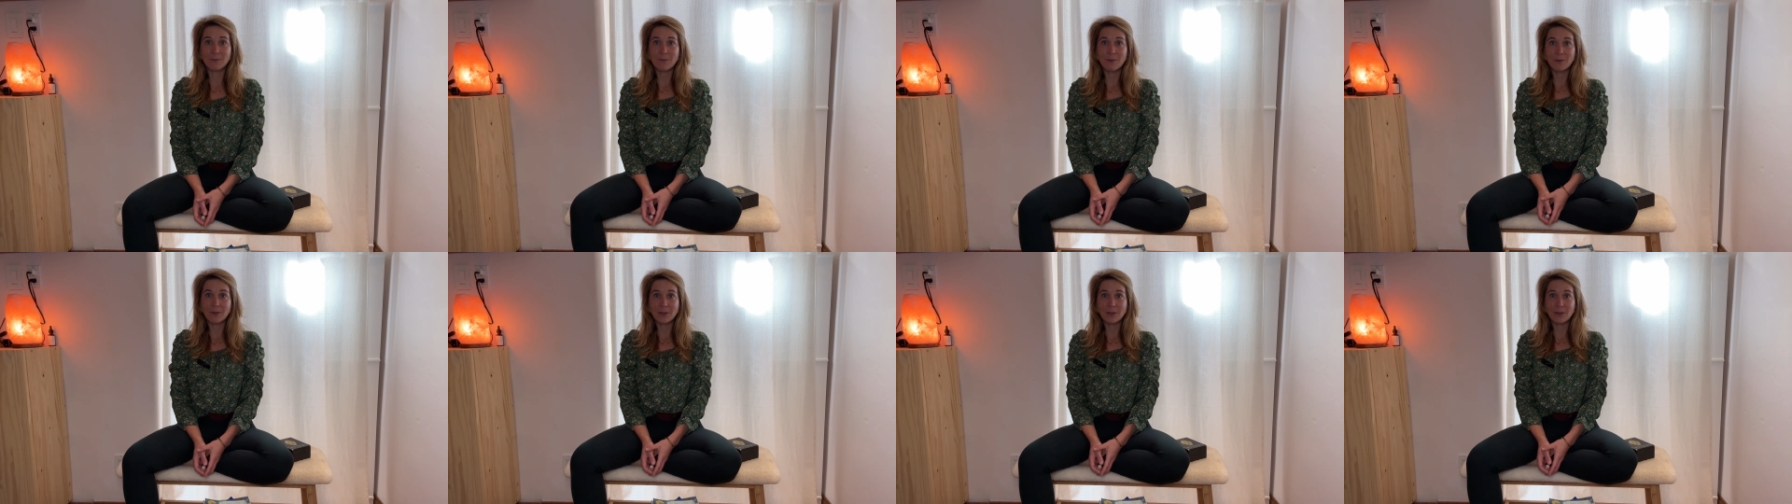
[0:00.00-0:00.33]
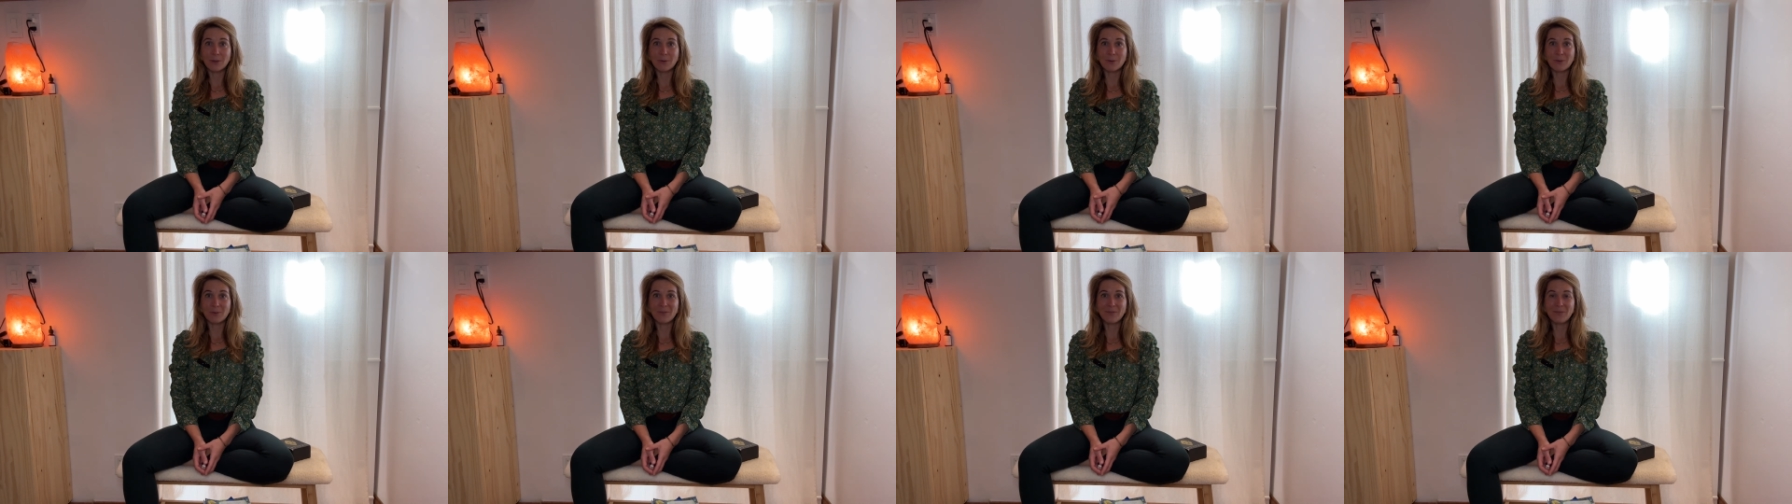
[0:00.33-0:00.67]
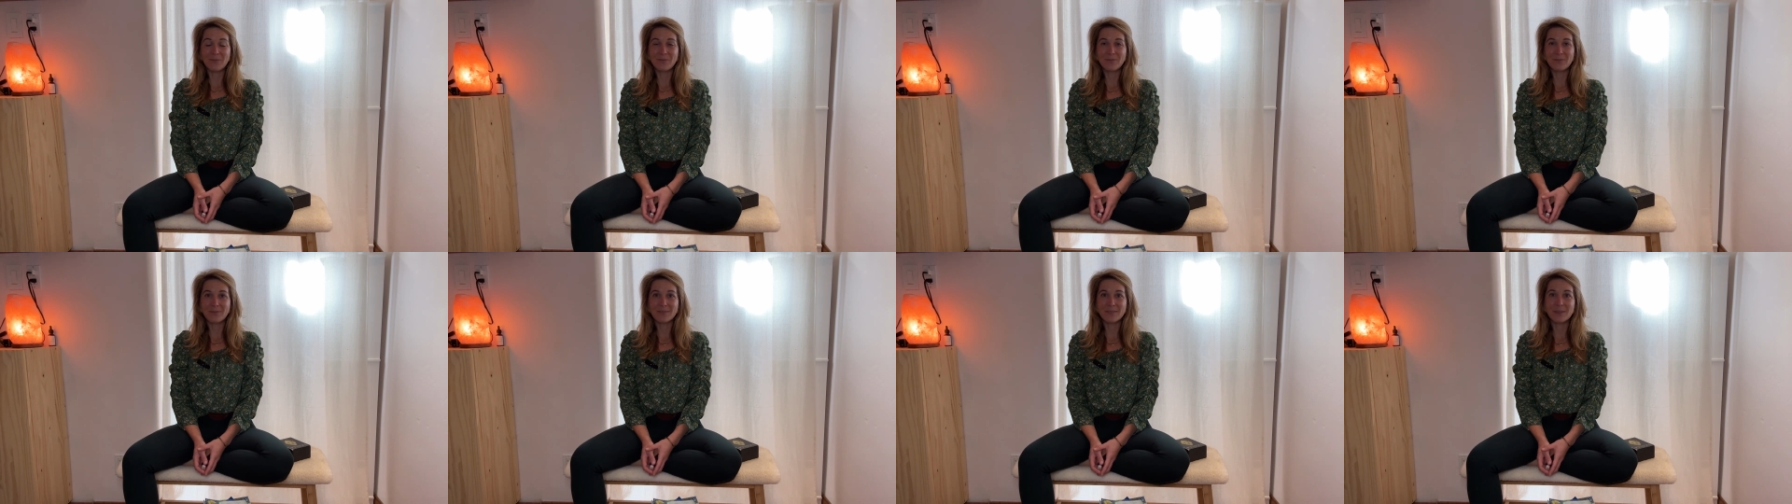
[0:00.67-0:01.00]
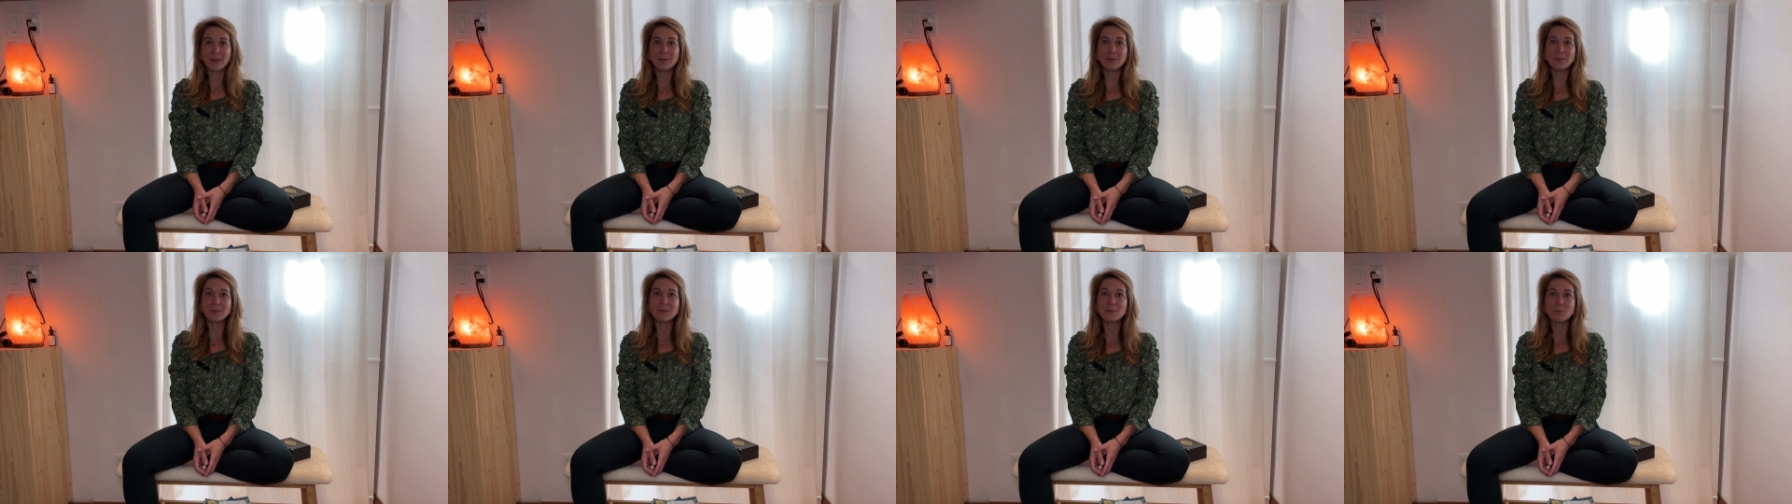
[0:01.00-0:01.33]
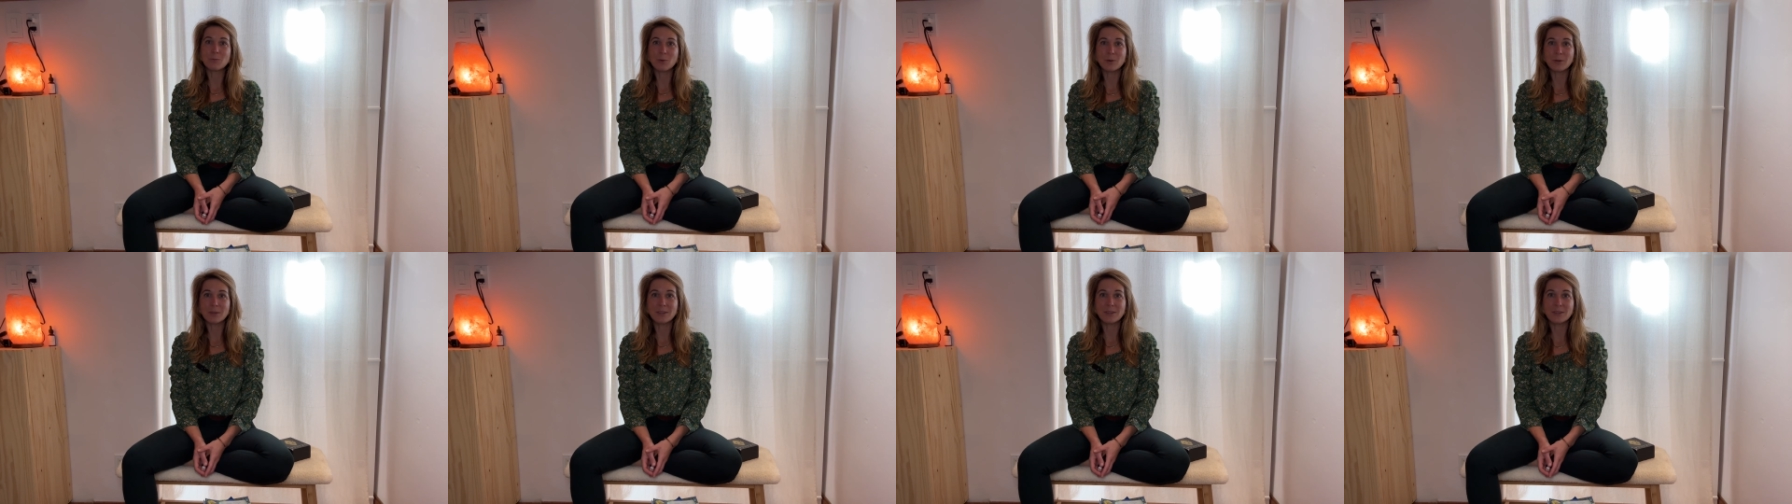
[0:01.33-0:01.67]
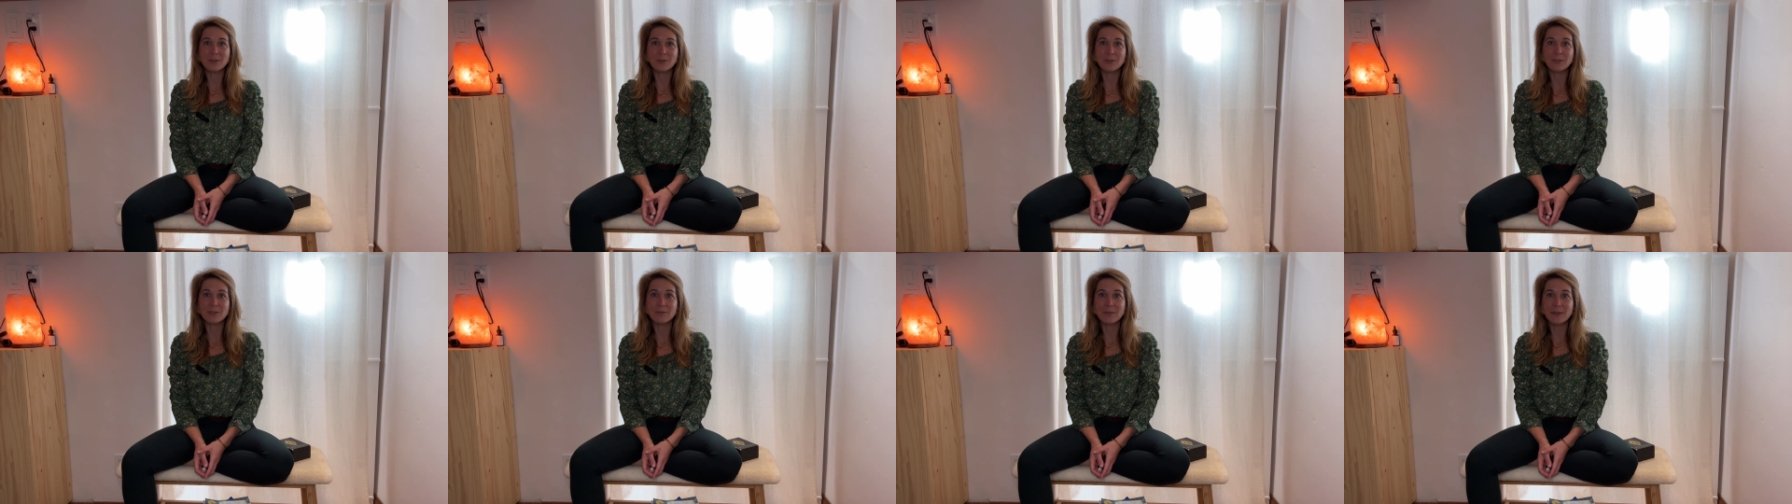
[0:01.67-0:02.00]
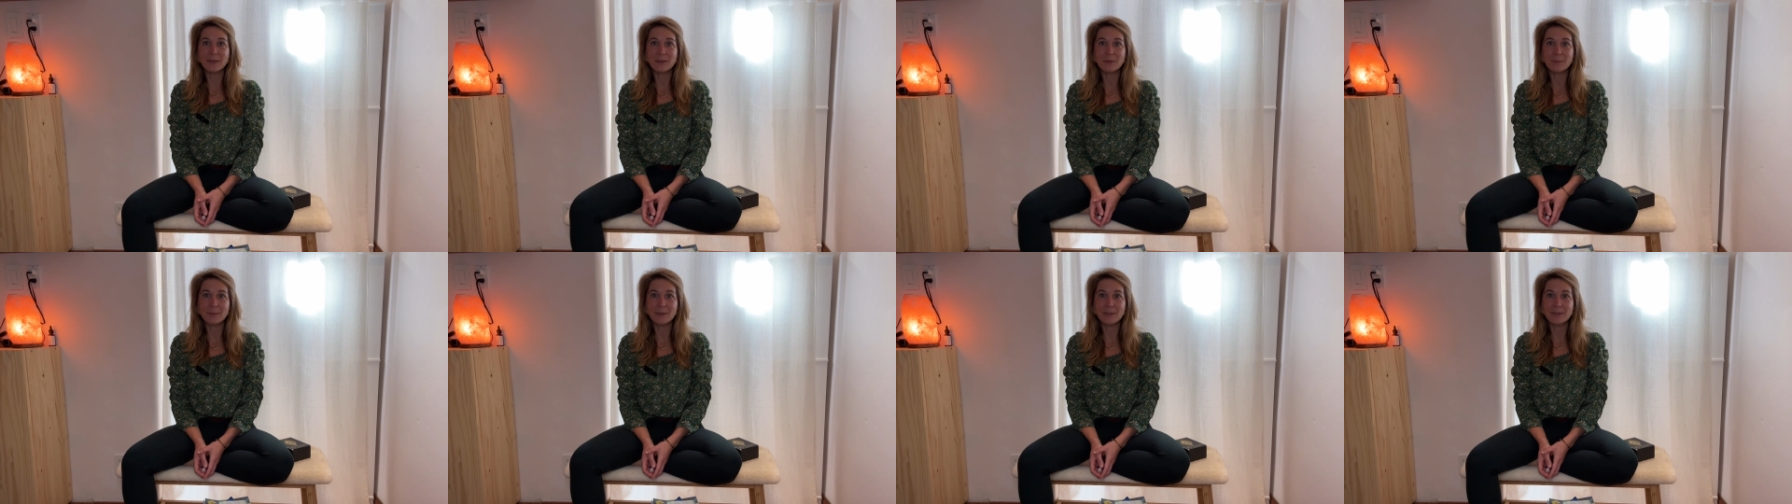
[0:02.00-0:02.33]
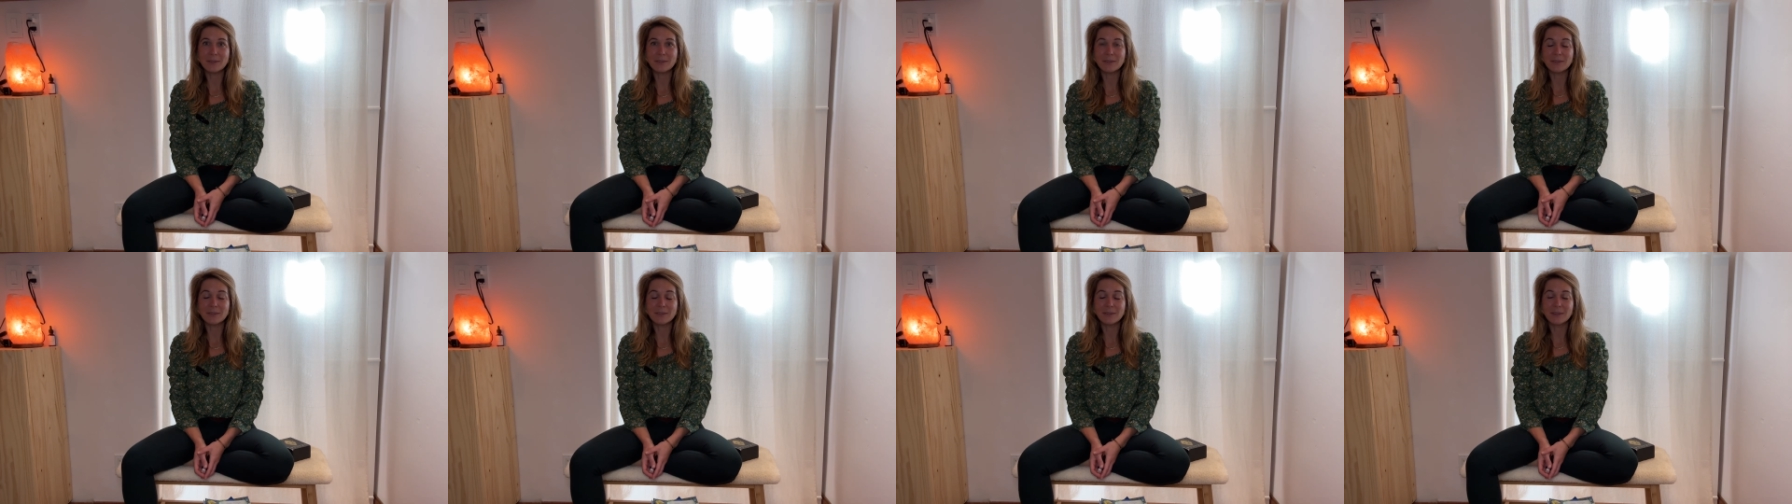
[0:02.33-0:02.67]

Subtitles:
for you at this point in your development.